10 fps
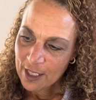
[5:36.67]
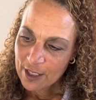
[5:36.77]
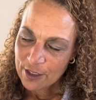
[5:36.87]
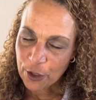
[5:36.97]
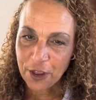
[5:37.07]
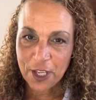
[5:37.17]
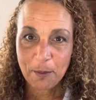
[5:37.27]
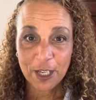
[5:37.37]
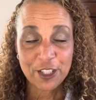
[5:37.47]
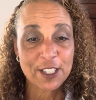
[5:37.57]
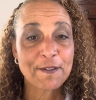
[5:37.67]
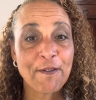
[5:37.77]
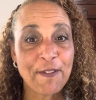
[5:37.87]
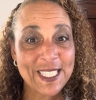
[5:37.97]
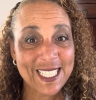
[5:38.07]
So you think about just
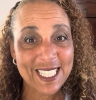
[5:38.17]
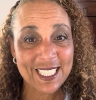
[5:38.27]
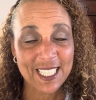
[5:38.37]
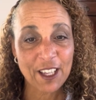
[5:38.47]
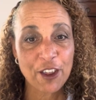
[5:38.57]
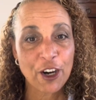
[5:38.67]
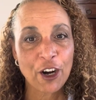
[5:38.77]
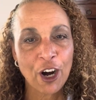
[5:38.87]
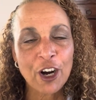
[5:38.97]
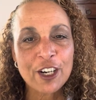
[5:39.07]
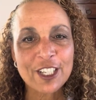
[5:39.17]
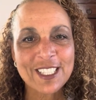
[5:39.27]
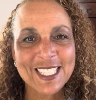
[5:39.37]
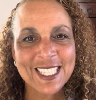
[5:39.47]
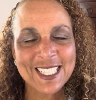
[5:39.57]
physically, the heart
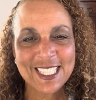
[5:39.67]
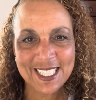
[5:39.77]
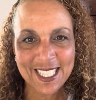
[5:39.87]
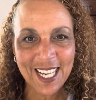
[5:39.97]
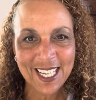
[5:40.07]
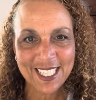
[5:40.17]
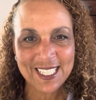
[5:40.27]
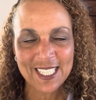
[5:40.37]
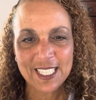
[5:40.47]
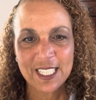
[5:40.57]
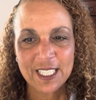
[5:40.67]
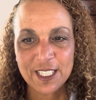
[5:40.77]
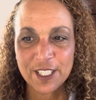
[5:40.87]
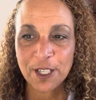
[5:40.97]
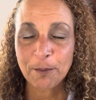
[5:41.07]
is designed
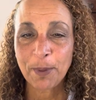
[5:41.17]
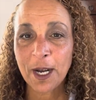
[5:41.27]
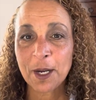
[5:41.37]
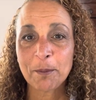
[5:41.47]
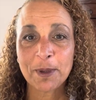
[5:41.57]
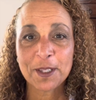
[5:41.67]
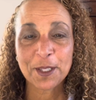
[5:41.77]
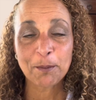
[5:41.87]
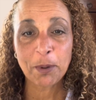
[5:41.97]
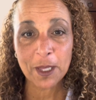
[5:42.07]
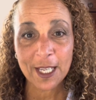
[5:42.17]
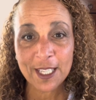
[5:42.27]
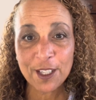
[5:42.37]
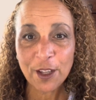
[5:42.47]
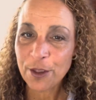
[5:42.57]
to pump the
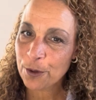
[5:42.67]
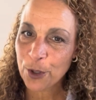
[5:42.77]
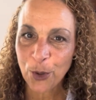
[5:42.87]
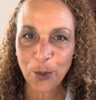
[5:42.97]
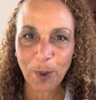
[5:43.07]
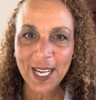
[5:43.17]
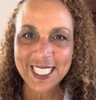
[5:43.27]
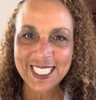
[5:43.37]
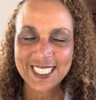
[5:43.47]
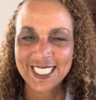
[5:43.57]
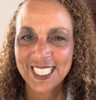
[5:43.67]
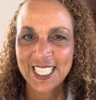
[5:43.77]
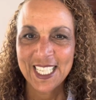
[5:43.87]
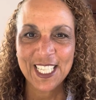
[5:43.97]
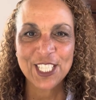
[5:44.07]
blood through the whole body.
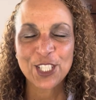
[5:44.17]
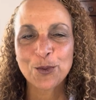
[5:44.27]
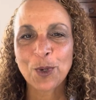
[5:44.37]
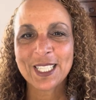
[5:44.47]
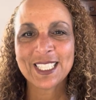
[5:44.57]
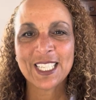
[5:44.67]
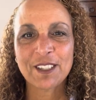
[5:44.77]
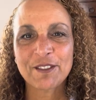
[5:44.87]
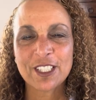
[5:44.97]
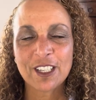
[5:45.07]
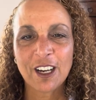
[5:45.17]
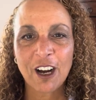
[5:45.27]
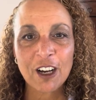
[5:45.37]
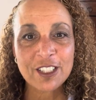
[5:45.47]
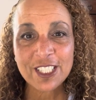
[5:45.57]
It's what gives
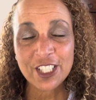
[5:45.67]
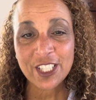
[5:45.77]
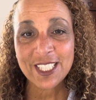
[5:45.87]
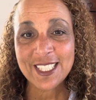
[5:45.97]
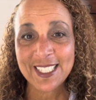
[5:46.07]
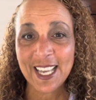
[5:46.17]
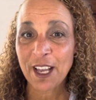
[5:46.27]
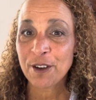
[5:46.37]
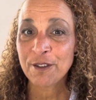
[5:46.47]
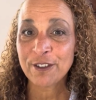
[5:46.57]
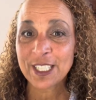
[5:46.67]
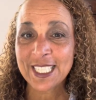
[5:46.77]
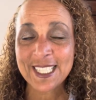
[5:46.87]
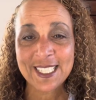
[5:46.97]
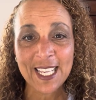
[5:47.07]
oxygen to every
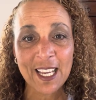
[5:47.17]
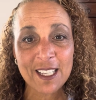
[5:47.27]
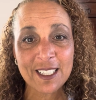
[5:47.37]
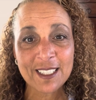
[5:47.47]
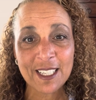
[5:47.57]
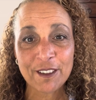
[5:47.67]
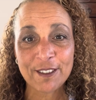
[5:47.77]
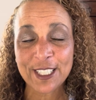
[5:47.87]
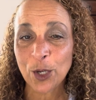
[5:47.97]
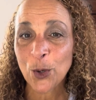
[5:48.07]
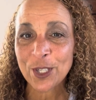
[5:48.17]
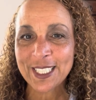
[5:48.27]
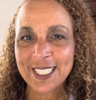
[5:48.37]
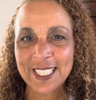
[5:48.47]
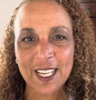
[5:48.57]
cell, every
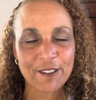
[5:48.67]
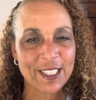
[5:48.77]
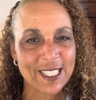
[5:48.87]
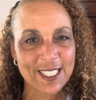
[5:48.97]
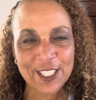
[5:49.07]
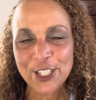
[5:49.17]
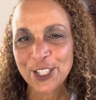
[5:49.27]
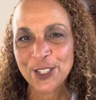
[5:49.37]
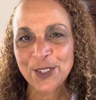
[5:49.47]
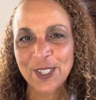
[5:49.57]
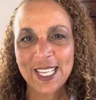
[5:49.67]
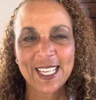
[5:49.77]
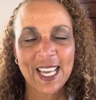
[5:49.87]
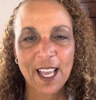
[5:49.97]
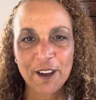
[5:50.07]
organ, every tissue,
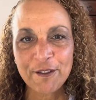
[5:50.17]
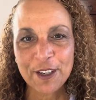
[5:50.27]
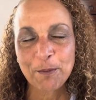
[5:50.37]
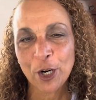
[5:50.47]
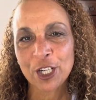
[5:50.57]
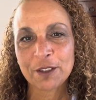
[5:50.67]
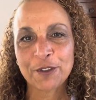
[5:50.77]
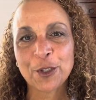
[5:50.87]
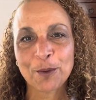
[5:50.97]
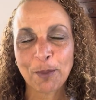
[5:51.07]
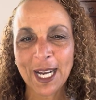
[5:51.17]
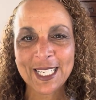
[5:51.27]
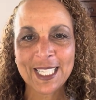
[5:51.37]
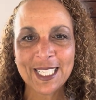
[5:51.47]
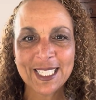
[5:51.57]
every part of your
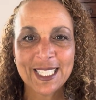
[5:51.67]
body.